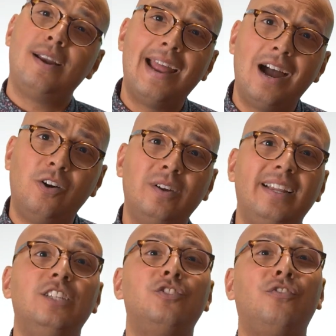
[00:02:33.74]
right now
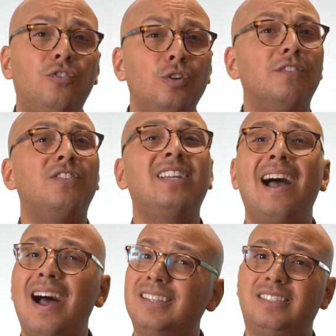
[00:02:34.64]
is full of
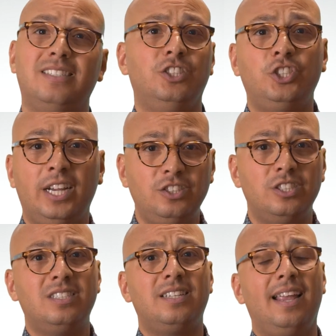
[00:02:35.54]
constant
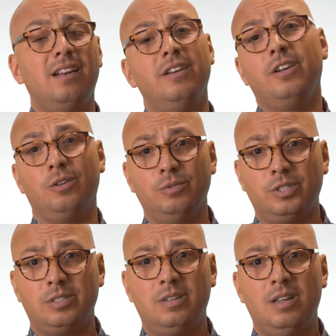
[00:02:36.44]
changes and
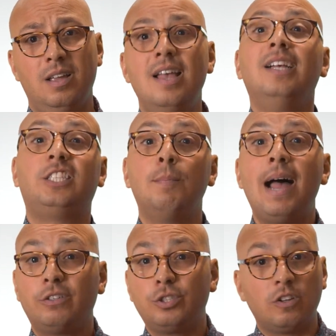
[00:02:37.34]
unknowns. Some
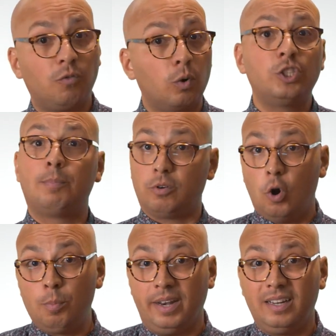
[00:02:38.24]
houses of worship are
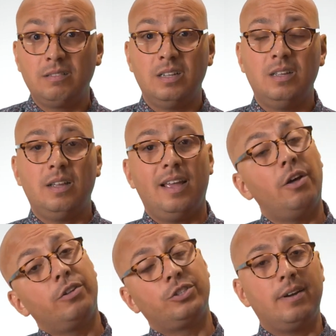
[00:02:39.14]
opening and
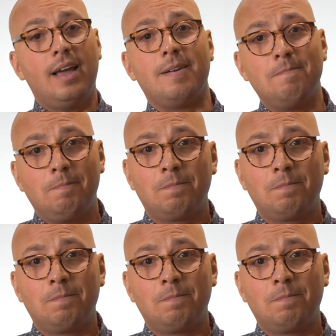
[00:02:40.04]
others are not.